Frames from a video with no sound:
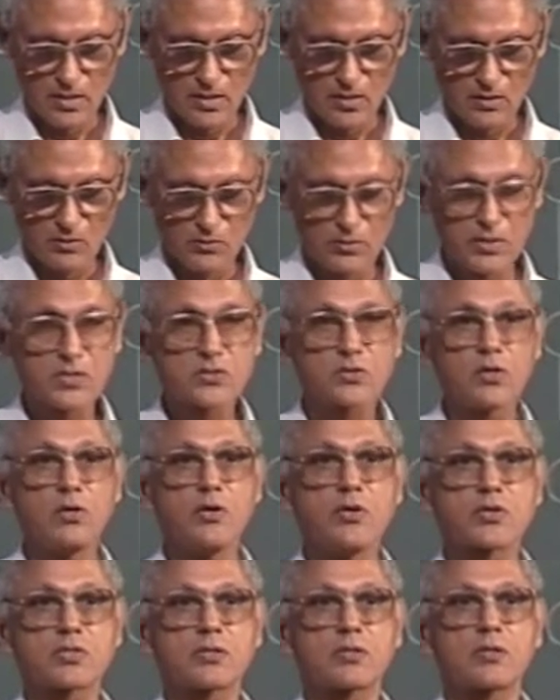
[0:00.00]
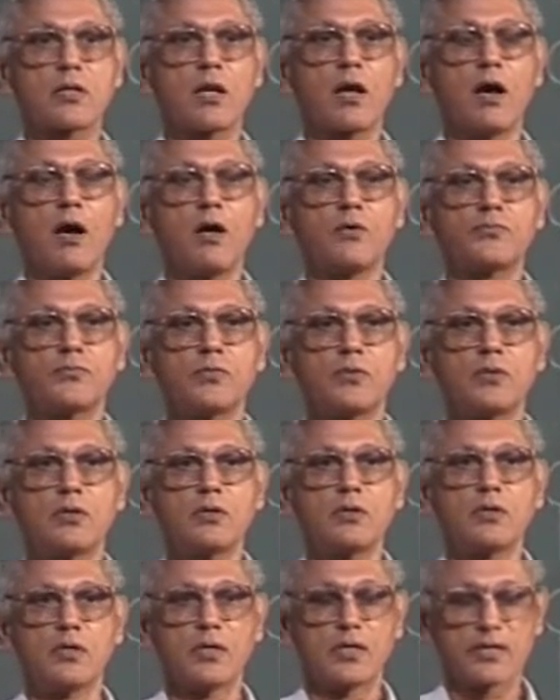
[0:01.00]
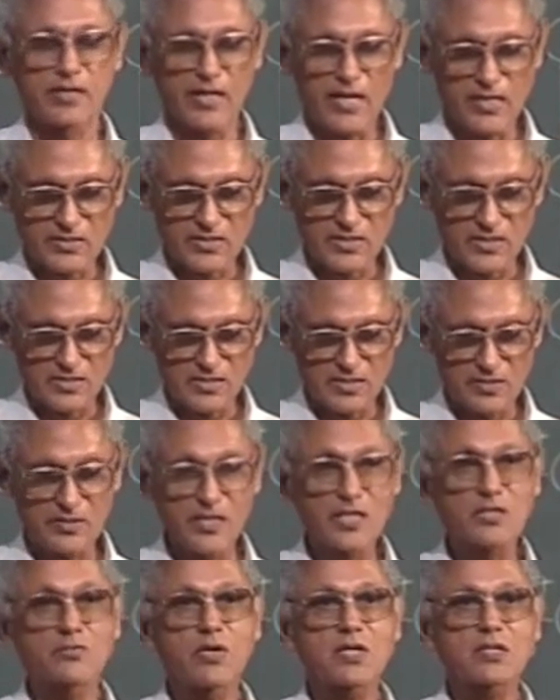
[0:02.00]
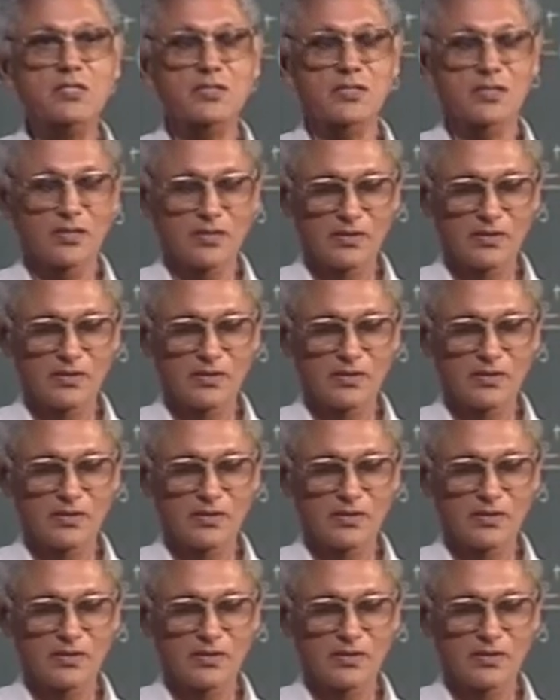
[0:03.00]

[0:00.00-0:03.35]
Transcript: to the solution of transients in networks.